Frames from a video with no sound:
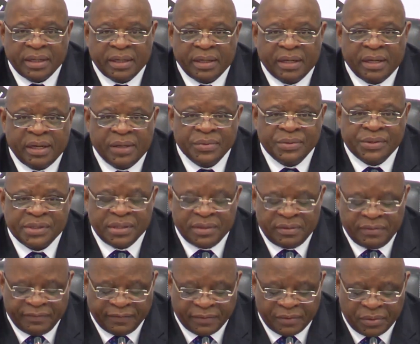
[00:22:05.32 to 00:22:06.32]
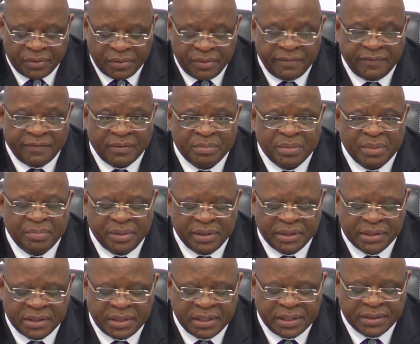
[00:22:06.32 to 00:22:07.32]
Counsel for the former
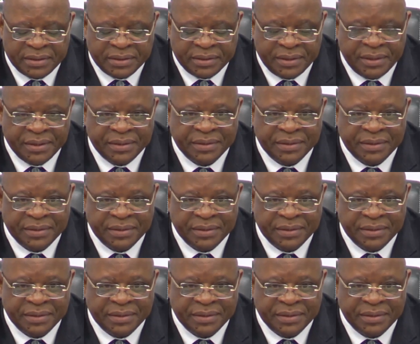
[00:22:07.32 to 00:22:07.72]
president.